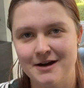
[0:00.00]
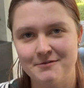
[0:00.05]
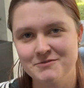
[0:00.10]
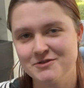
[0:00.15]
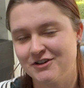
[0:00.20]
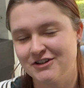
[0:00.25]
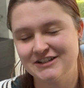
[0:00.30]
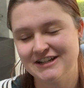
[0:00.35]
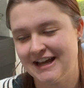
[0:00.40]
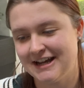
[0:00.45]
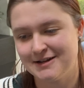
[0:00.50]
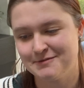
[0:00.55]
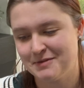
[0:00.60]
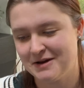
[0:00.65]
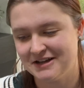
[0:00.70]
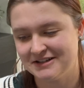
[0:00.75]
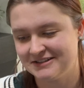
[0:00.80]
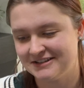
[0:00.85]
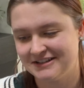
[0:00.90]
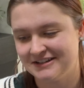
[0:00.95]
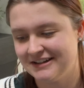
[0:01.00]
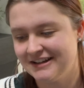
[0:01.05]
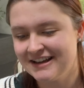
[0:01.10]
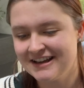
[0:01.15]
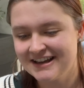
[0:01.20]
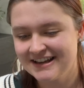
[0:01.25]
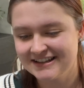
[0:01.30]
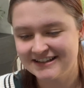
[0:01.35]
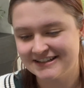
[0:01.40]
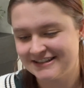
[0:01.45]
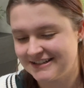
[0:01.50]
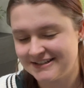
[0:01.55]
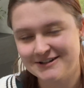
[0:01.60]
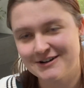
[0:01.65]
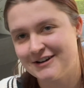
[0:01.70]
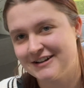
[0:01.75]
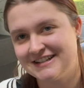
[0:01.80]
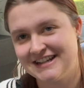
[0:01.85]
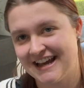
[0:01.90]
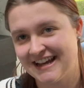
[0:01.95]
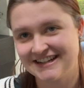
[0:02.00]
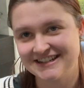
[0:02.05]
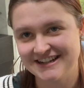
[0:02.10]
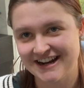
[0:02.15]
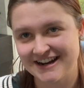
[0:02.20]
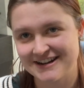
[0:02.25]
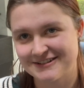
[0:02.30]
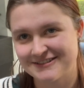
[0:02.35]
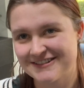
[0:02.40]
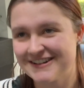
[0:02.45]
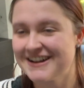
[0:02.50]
not a tech person. This is not a tech channel.